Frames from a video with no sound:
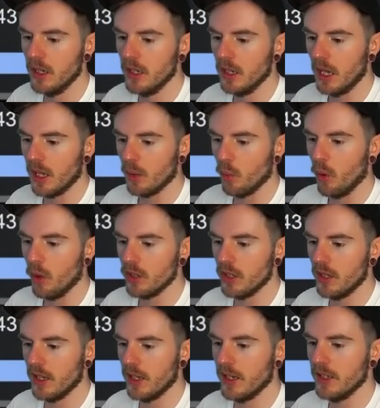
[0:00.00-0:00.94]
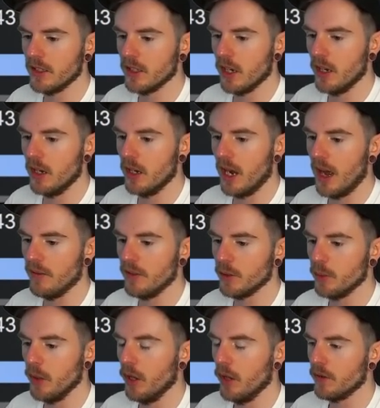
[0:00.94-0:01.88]
Like, what do you think he's going to have as
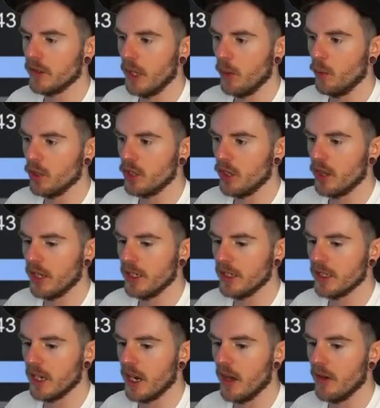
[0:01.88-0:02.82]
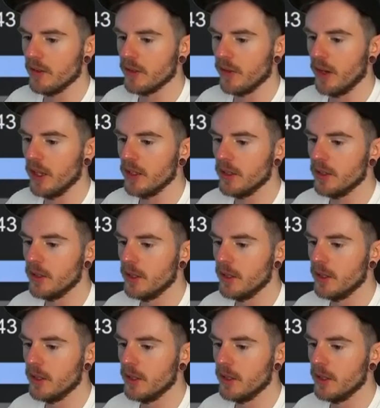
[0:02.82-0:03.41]
bluffs? Like, what do you think he's going to have as value?